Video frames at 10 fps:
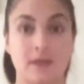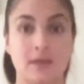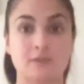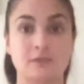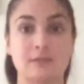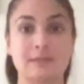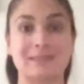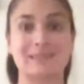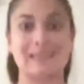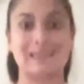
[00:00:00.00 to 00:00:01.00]
So let's
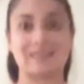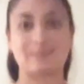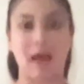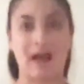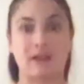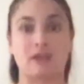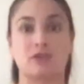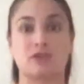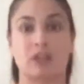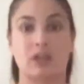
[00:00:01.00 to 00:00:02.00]
lean back in our
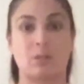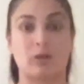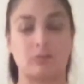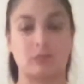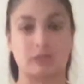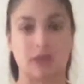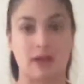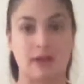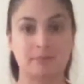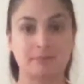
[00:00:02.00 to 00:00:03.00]
chair one more
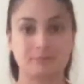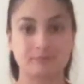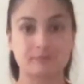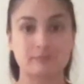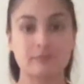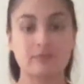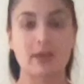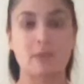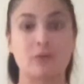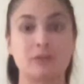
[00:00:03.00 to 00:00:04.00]
time.
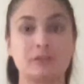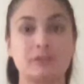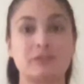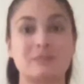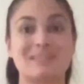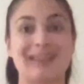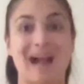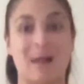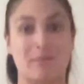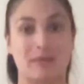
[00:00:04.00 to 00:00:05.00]
And we're gonna do some
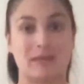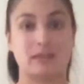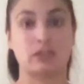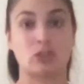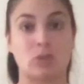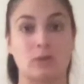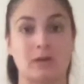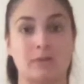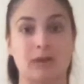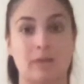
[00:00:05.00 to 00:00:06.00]
tapping in the lower
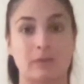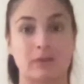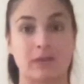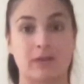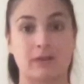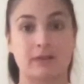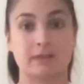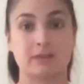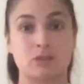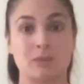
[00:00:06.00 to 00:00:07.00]
abdominal area.
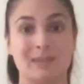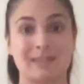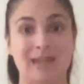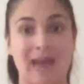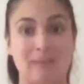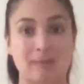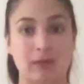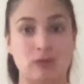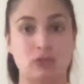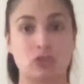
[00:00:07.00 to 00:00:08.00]
So you wanna tap
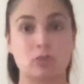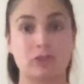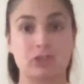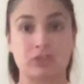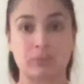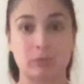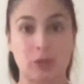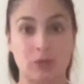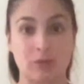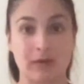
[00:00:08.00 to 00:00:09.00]
about 2 inches
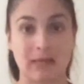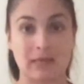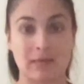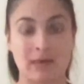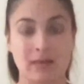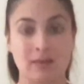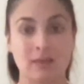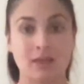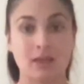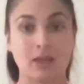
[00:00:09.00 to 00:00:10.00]
below the belly button.
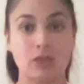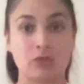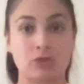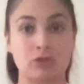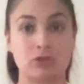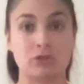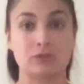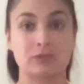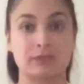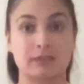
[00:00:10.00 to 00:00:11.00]
You can
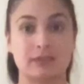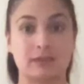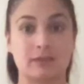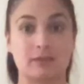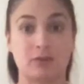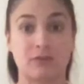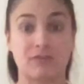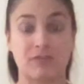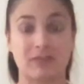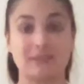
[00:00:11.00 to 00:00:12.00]
use your
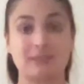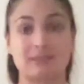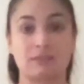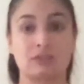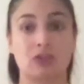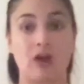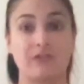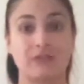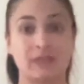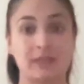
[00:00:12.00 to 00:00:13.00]
fists
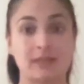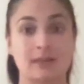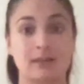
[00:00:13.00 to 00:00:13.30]
softly,